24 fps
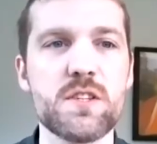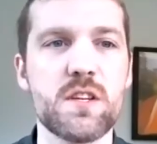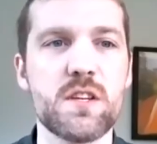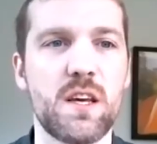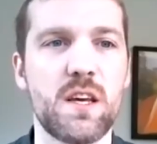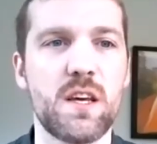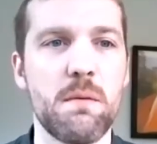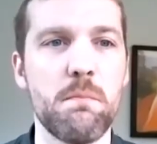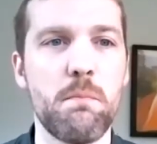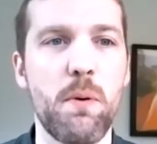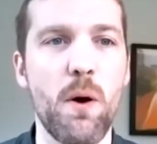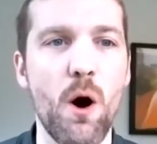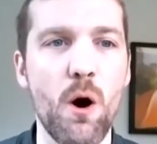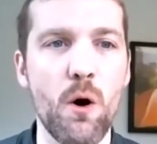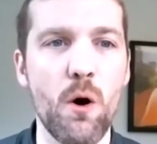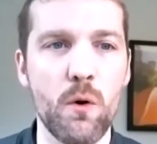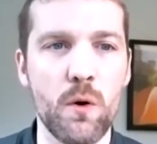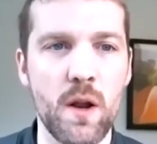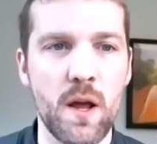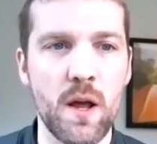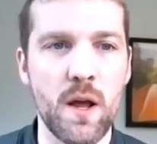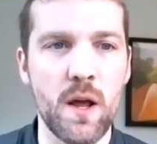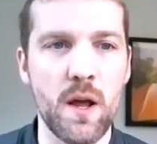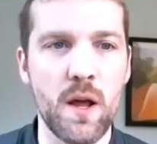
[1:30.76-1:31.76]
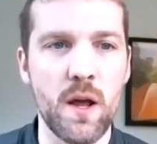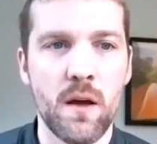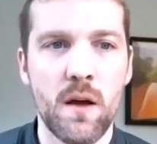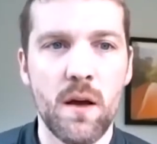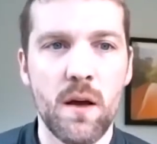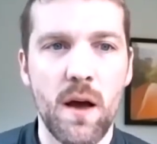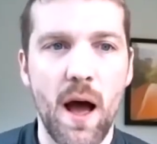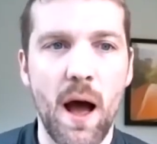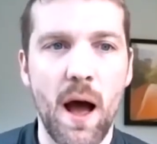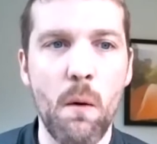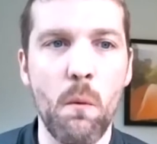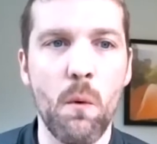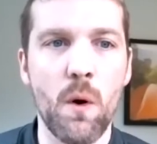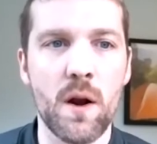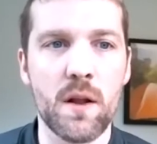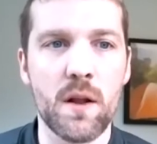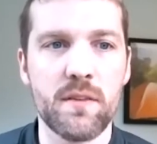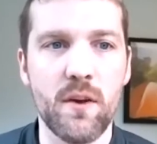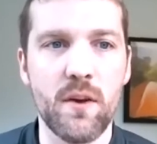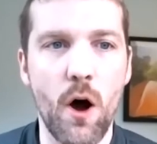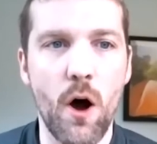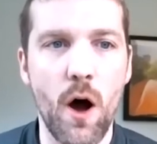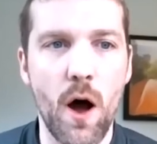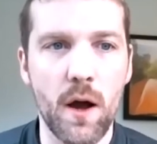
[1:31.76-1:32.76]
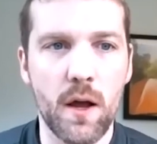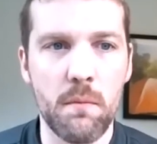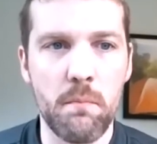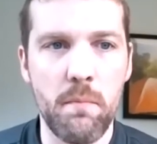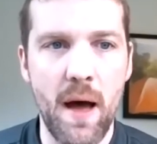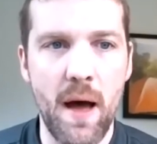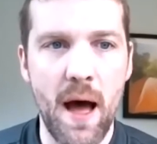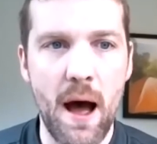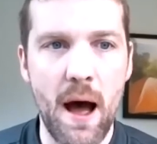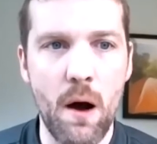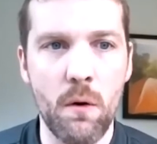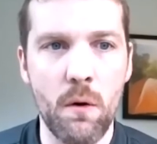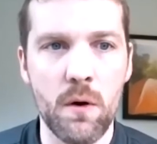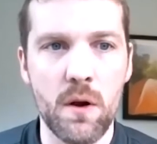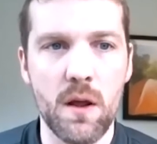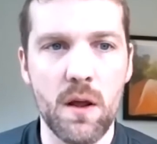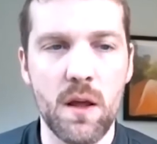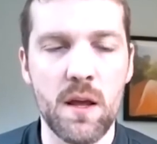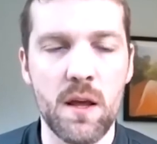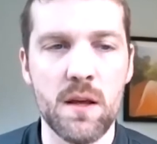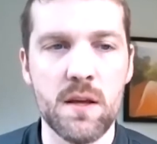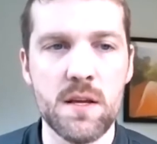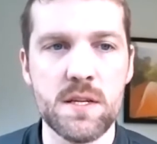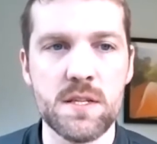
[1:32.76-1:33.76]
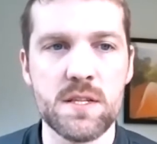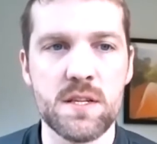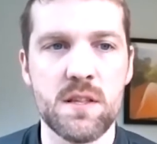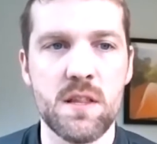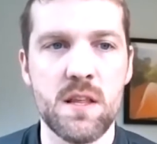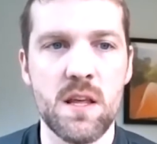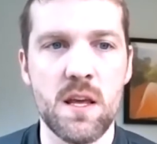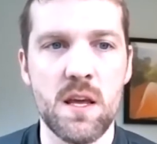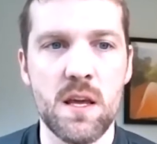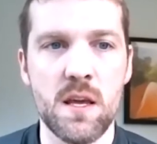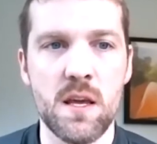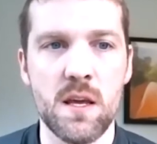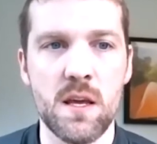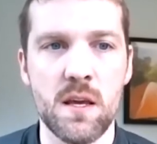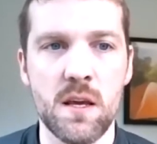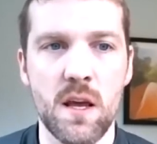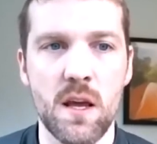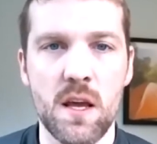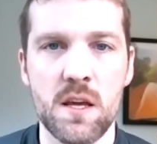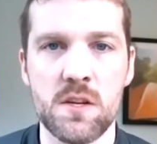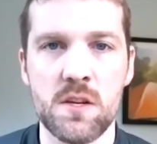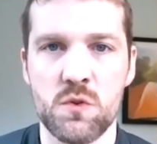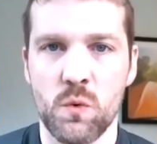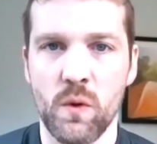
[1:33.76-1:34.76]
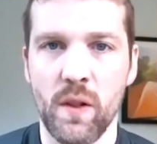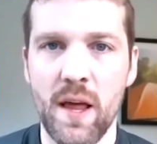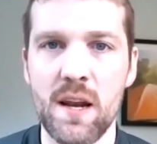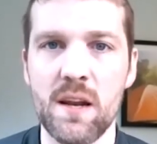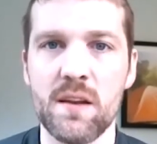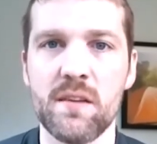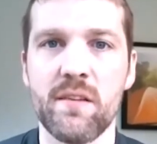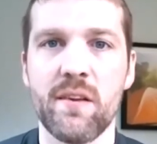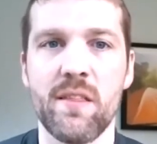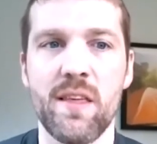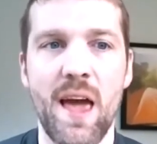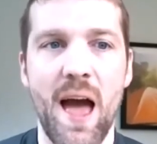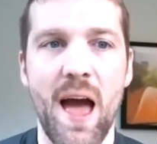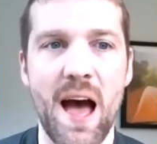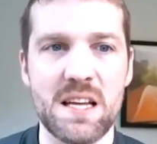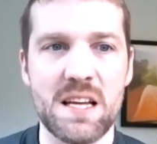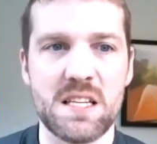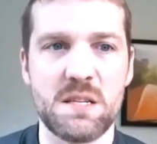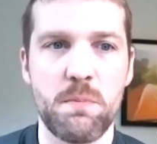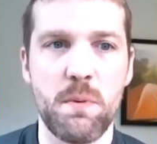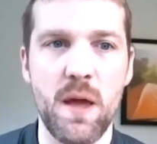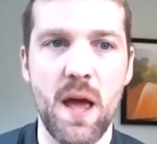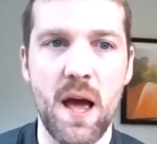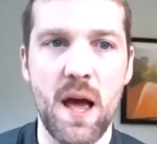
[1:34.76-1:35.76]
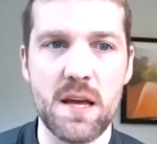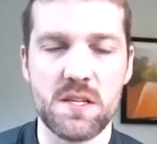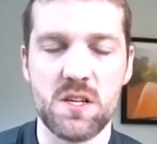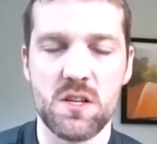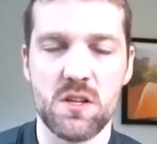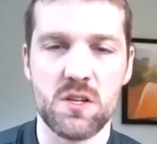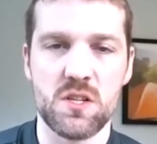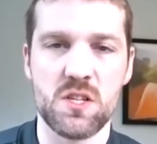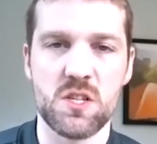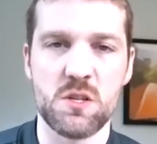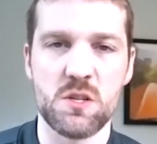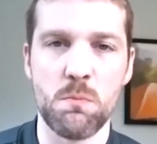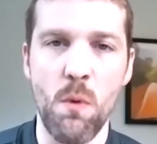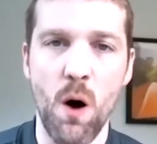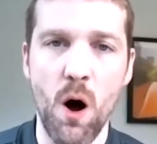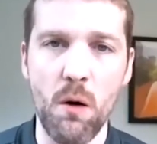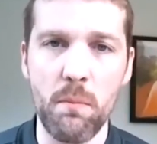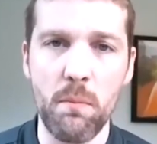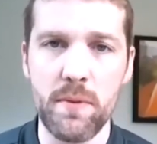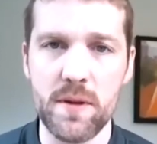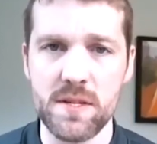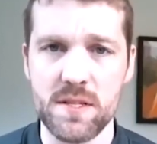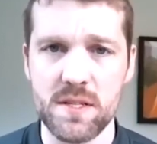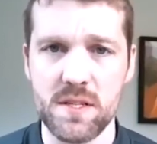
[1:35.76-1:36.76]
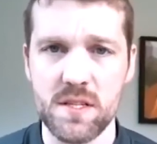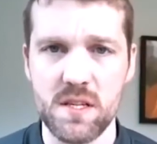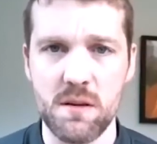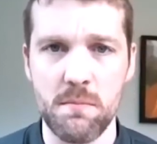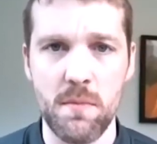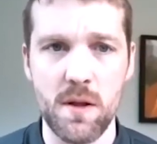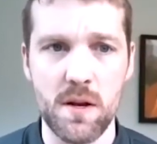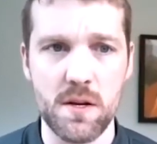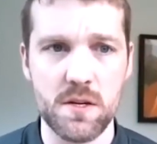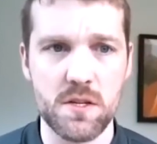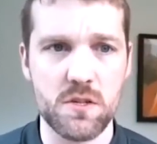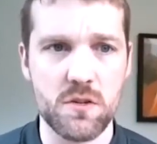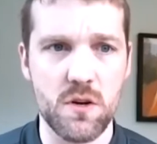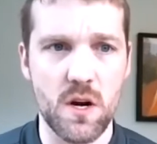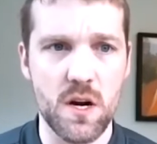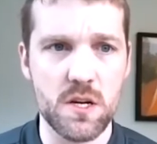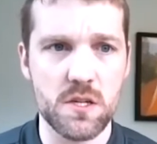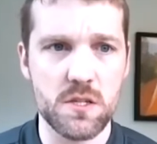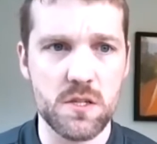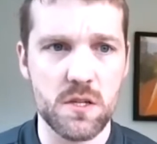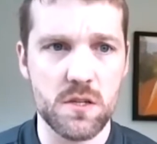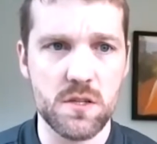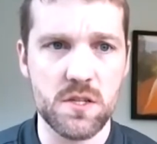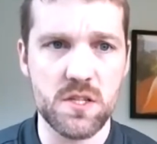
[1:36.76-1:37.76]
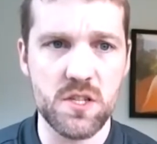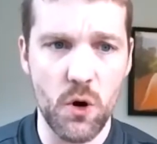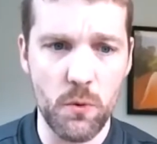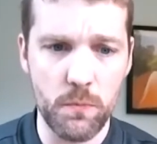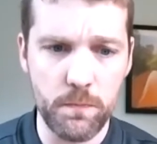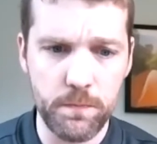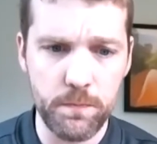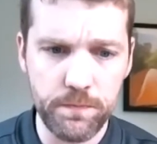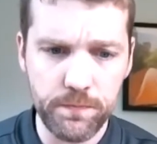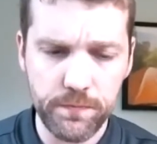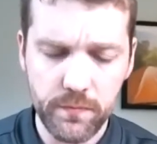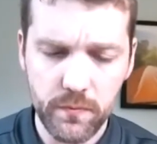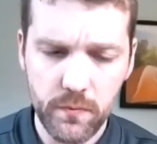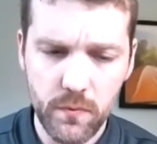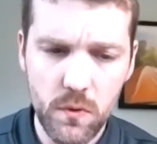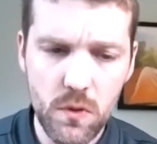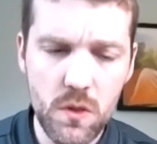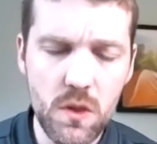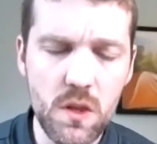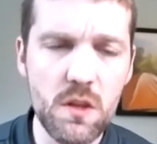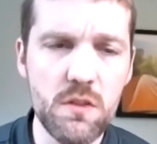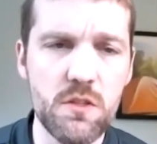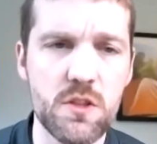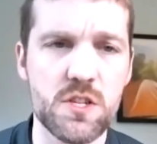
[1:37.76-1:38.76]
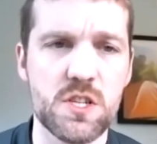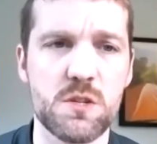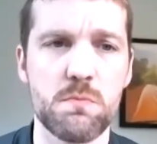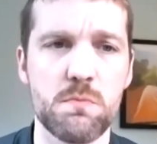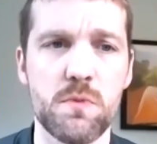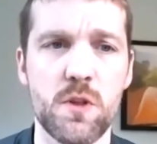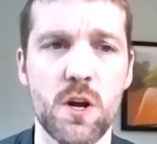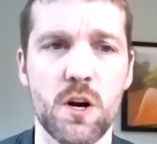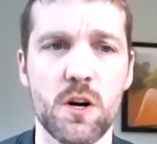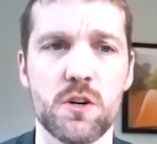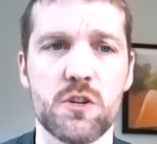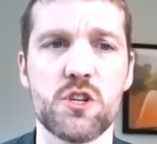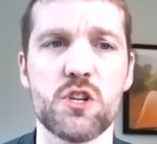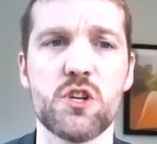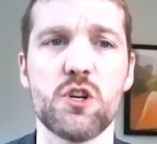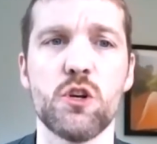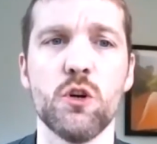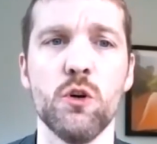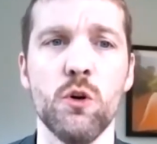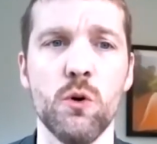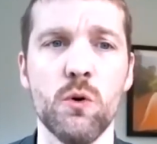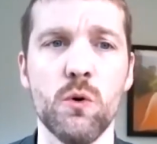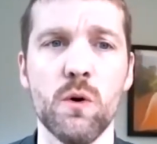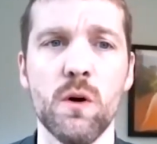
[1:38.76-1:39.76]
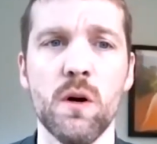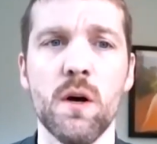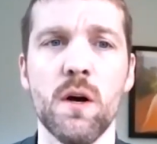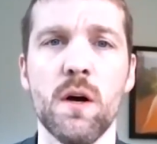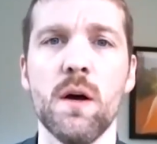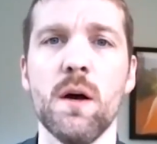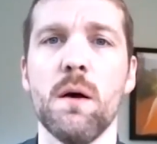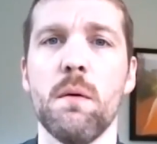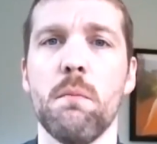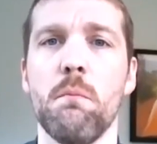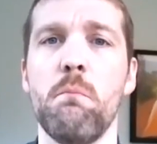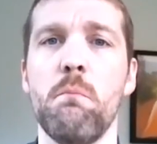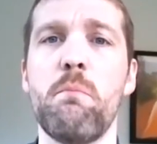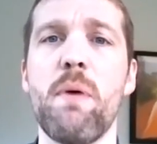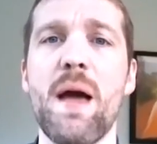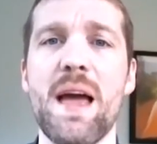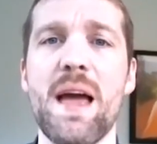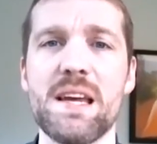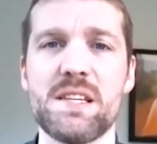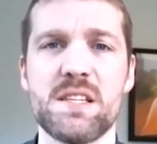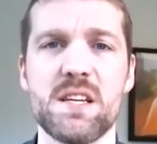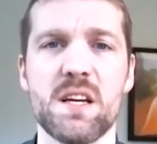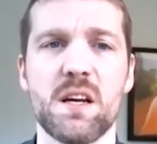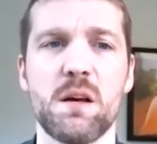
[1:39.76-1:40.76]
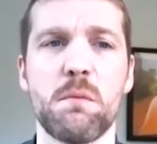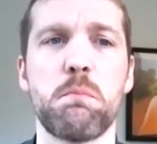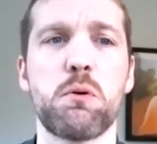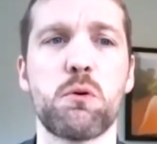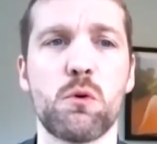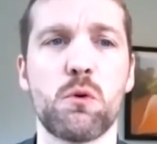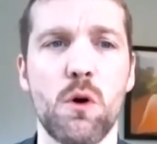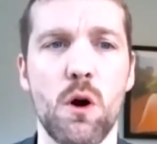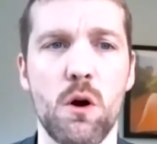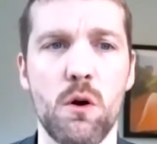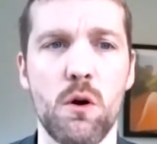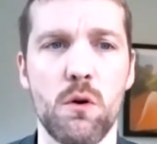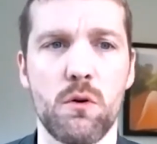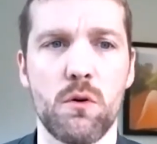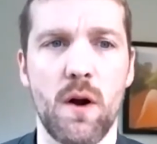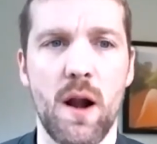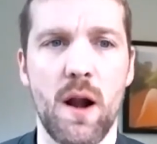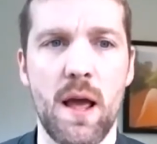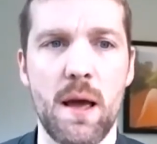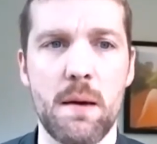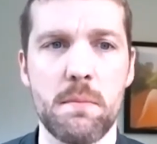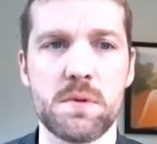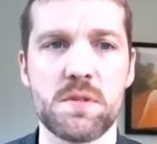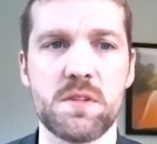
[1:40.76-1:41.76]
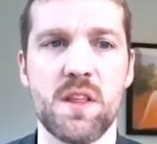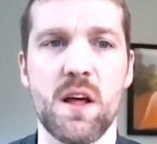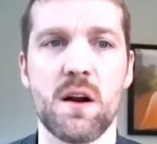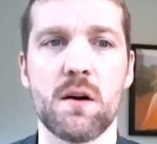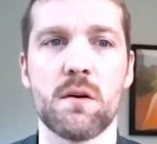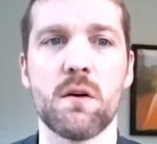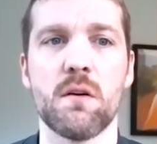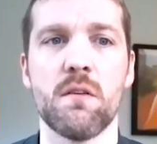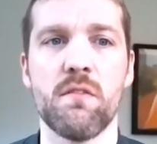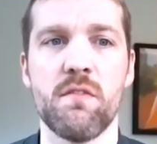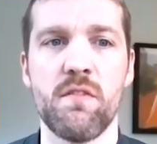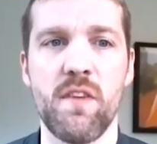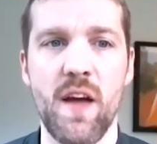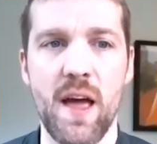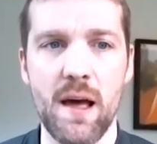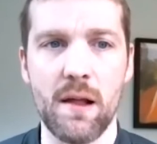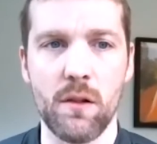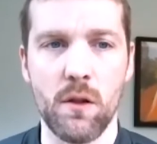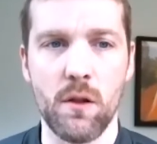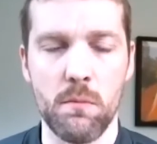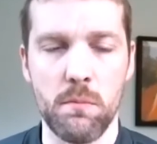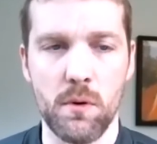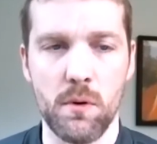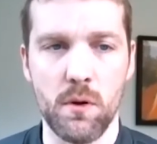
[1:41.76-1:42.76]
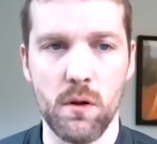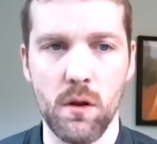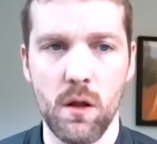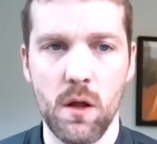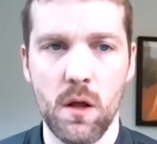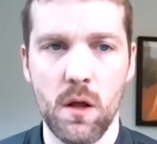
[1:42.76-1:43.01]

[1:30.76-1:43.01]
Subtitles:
component I want to talk about is related to the SBA, so the Small Business Administration. So there are two basic programs that are available